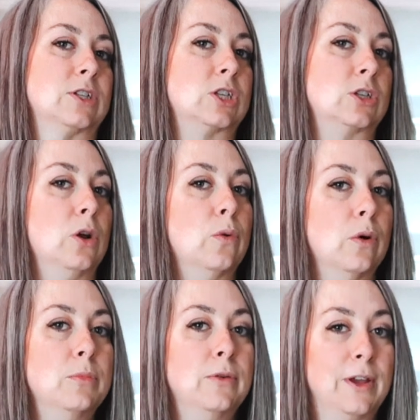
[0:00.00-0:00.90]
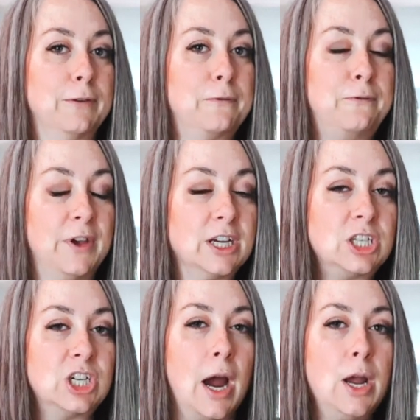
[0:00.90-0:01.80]
a slower moving
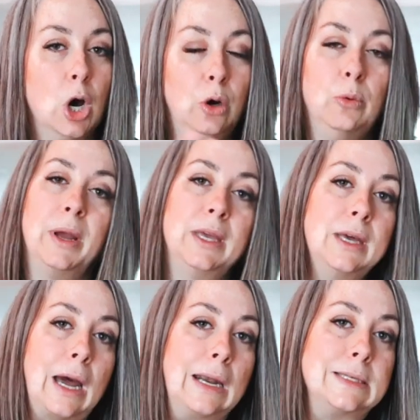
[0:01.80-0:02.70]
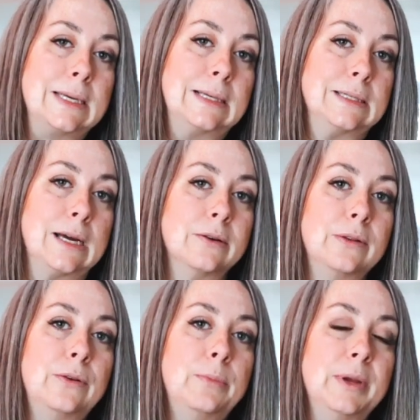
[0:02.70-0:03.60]
fish. I hope I can kind of take it down a
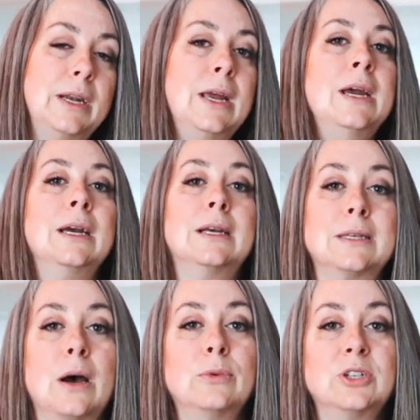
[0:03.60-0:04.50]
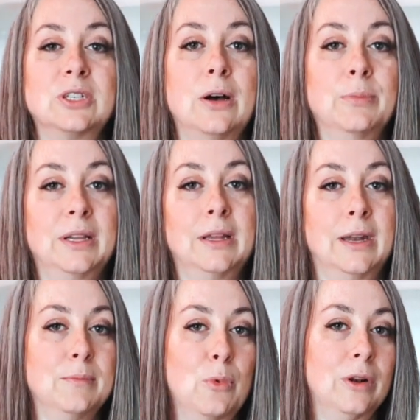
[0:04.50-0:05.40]
little bit because that will just help me
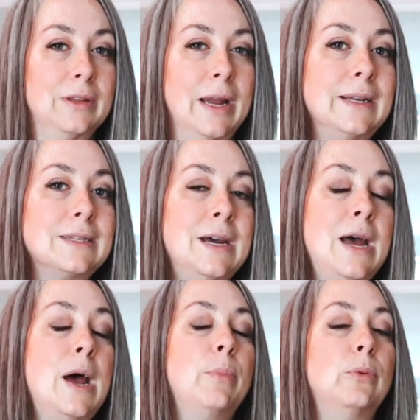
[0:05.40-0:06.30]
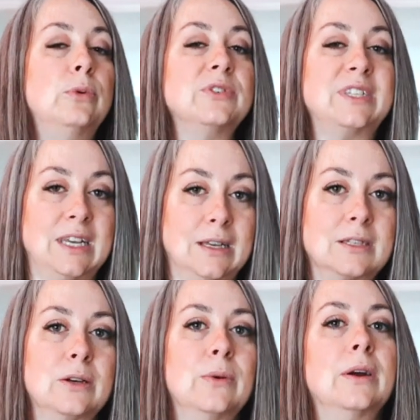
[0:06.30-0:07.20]
let in more light, but we'll see.
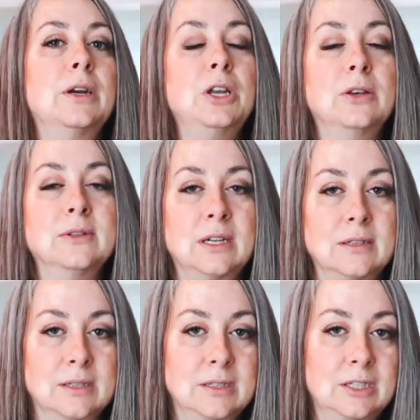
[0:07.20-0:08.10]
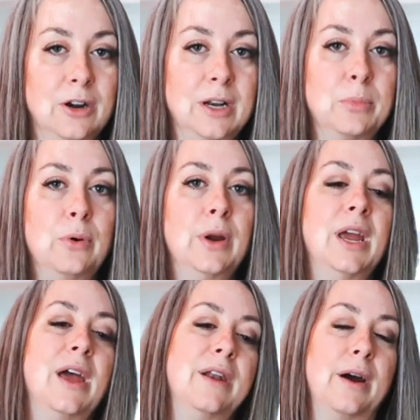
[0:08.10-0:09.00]
So I'm gonna use that as a starting
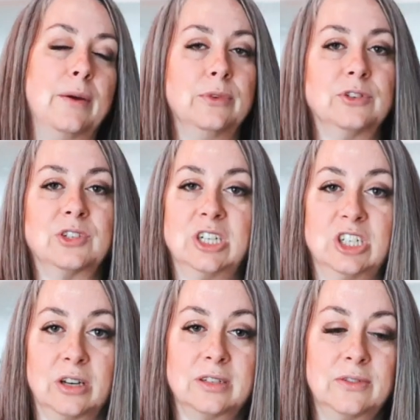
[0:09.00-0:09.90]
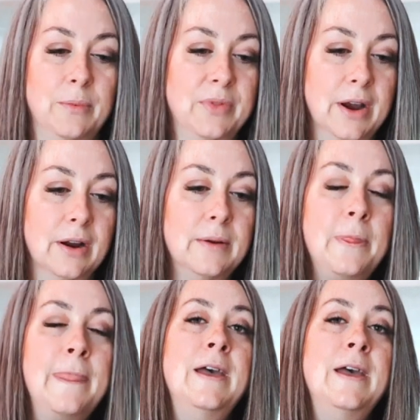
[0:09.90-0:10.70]
point and I will just adjust from there.